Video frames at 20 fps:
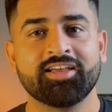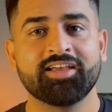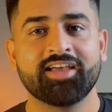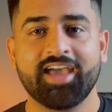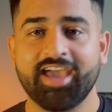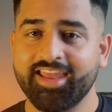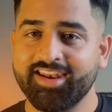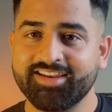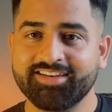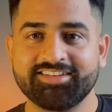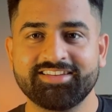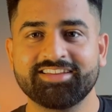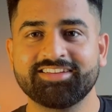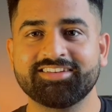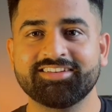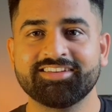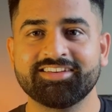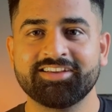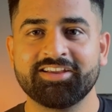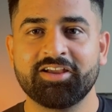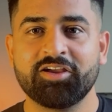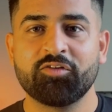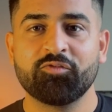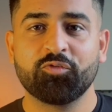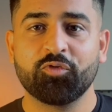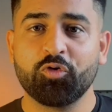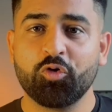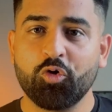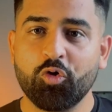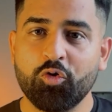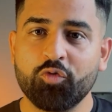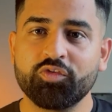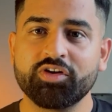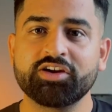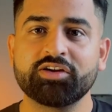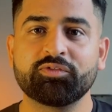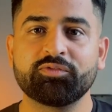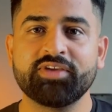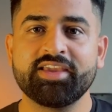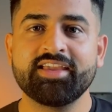And it did. For over
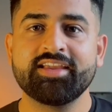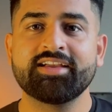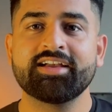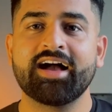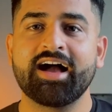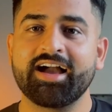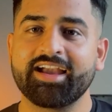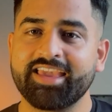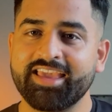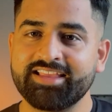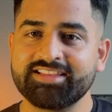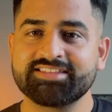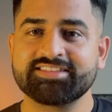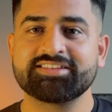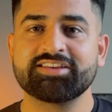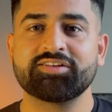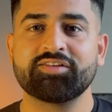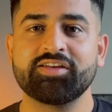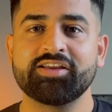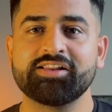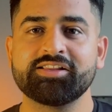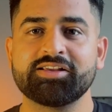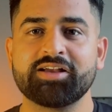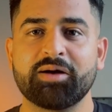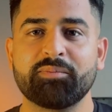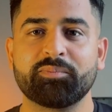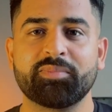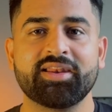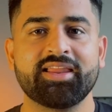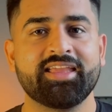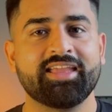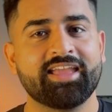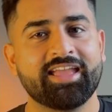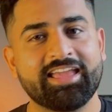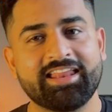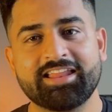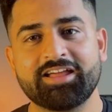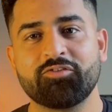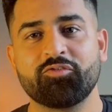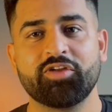a week against a real company
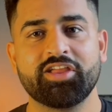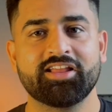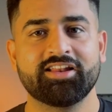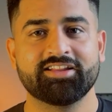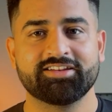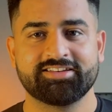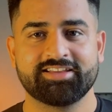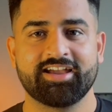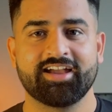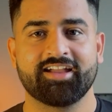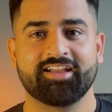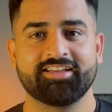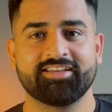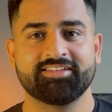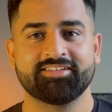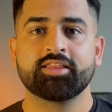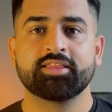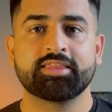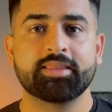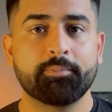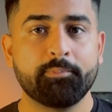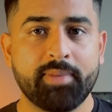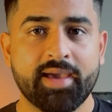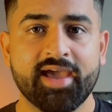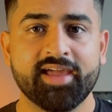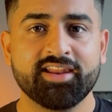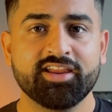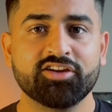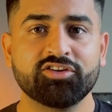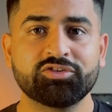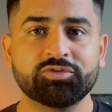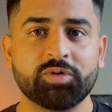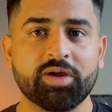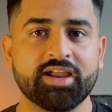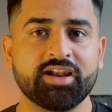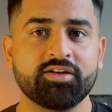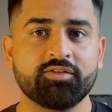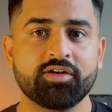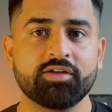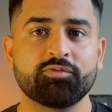in a real attack. The barrier to
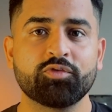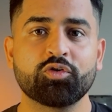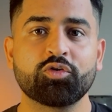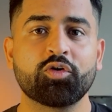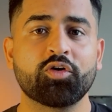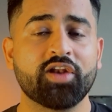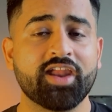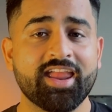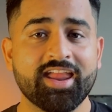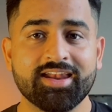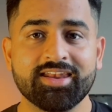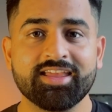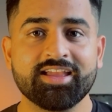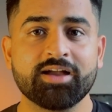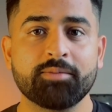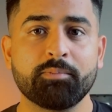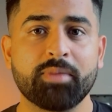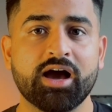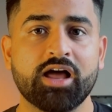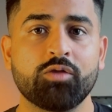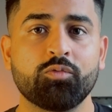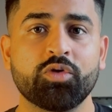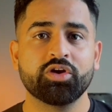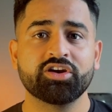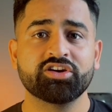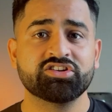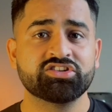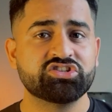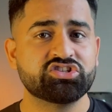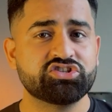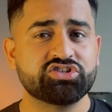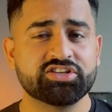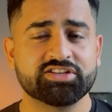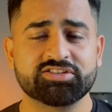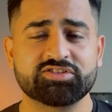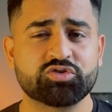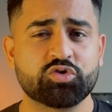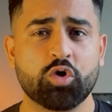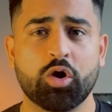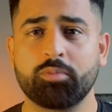entry for creating a malware
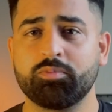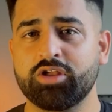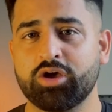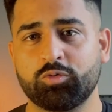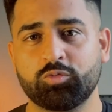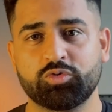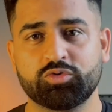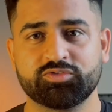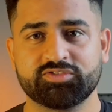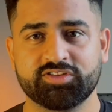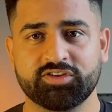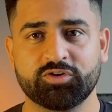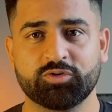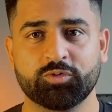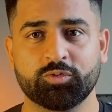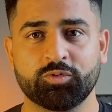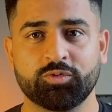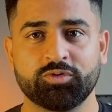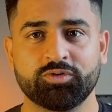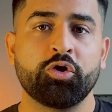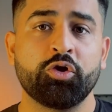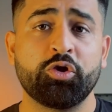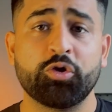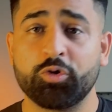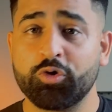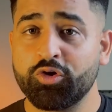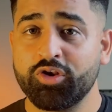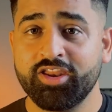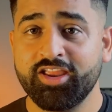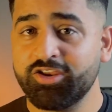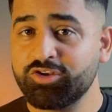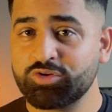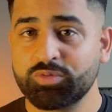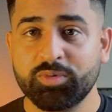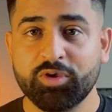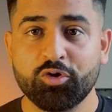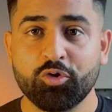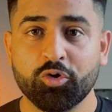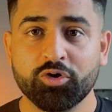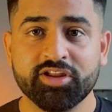just dropped down to zero. You don't need to
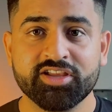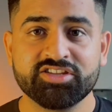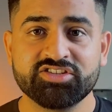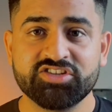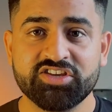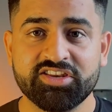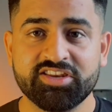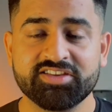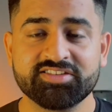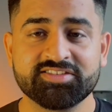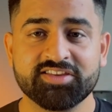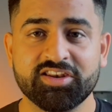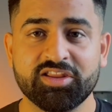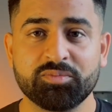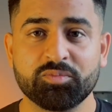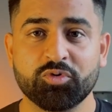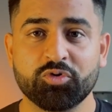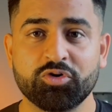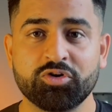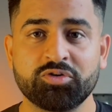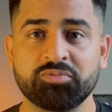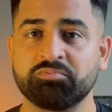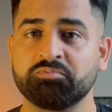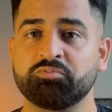be coding genius anymore.